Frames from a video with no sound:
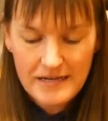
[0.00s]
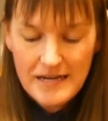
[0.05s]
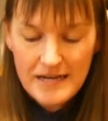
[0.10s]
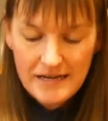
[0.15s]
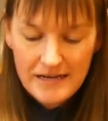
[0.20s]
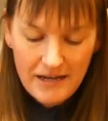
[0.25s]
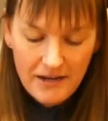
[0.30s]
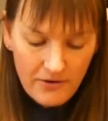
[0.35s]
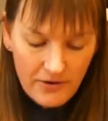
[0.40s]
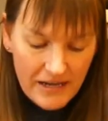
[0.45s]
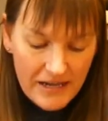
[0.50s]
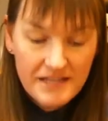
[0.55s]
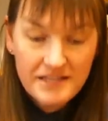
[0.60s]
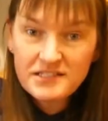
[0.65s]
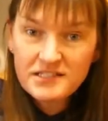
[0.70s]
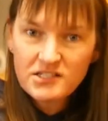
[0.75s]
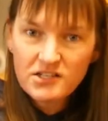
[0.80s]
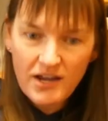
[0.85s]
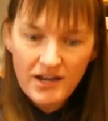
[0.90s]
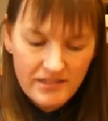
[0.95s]
Now
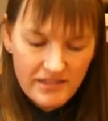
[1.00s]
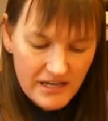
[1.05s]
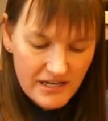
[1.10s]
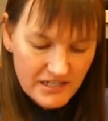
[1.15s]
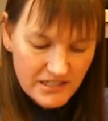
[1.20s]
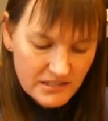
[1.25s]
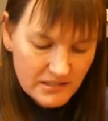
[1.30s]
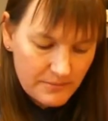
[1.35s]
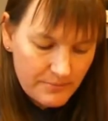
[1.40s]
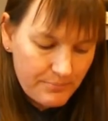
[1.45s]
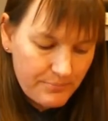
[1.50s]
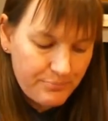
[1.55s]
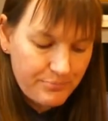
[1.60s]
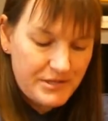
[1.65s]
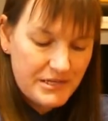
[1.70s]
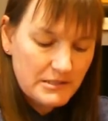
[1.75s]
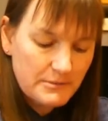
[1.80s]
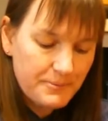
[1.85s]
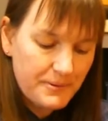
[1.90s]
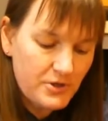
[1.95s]
inside this
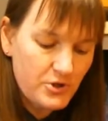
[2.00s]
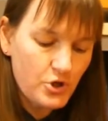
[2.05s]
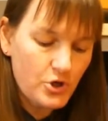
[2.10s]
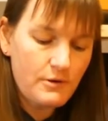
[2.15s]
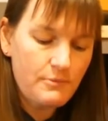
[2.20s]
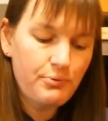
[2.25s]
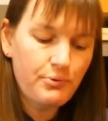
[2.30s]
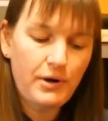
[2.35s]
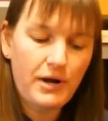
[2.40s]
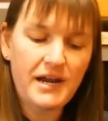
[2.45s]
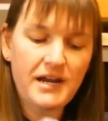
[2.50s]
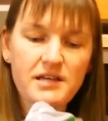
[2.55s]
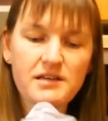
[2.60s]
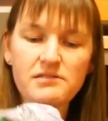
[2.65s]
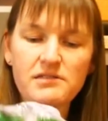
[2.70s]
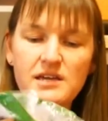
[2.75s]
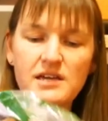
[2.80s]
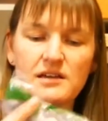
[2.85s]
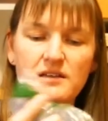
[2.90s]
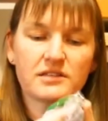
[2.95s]
bin, you can put
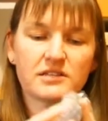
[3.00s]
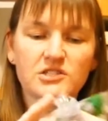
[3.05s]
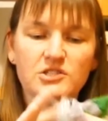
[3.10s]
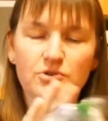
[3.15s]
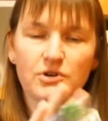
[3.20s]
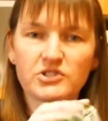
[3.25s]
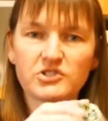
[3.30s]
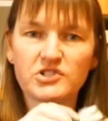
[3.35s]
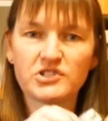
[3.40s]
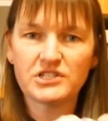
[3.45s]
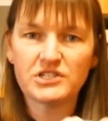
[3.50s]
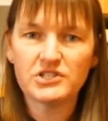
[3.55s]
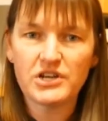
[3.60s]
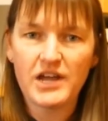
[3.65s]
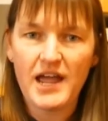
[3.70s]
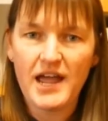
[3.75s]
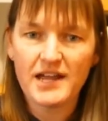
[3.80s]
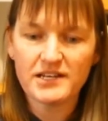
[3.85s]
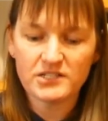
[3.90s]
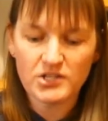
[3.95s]
anything that scrunches in your
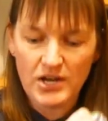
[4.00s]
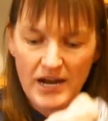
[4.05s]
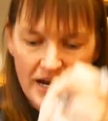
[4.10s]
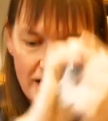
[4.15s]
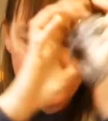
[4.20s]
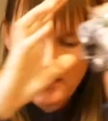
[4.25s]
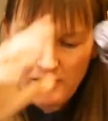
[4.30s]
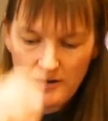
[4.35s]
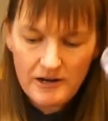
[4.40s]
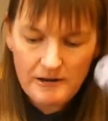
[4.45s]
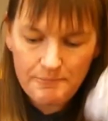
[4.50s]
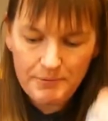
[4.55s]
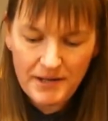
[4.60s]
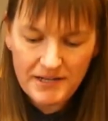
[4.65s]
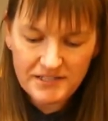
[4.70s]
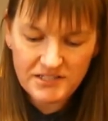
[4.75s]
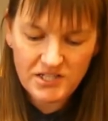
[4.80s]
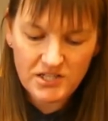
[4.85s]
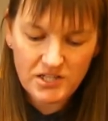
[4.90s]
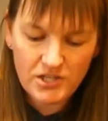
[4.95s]
hand. So any kind of
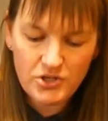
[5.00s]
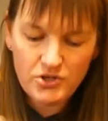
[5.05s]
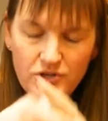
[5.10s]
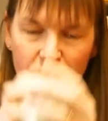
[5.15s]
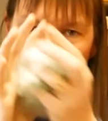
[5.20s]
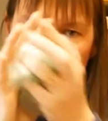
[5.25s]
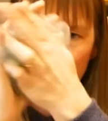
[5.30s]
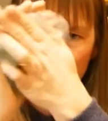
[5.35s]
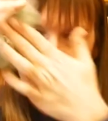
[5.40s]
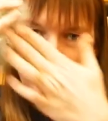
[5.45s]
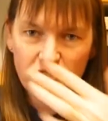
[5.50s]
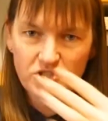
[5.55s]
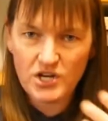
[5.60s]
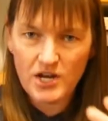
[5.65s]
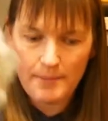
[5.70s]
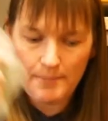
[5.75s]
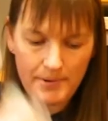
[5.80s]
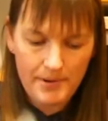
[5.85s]
plastic that you can scrunch up.